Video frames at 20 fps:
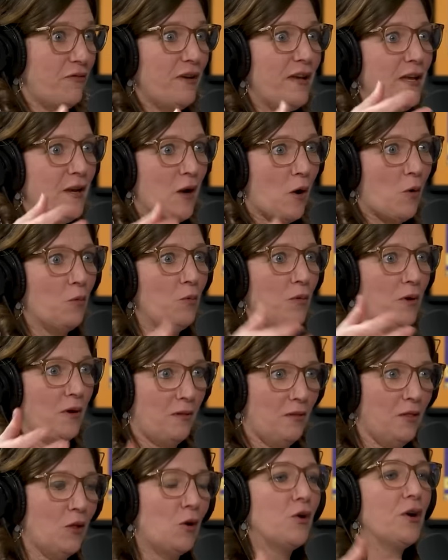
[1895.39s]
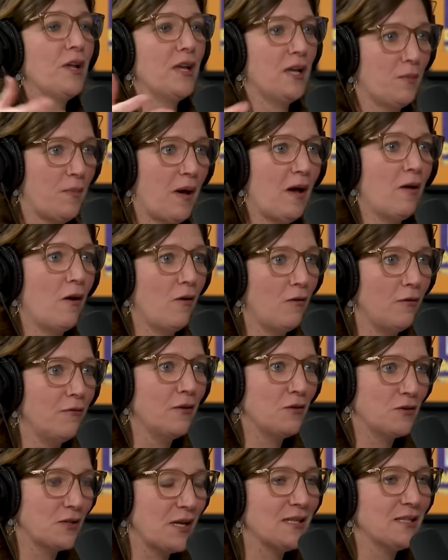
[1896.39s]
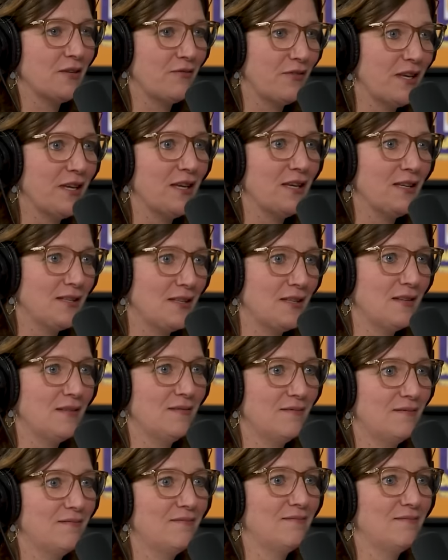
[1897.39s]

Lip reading: feed on learning about all of those kinds of things? And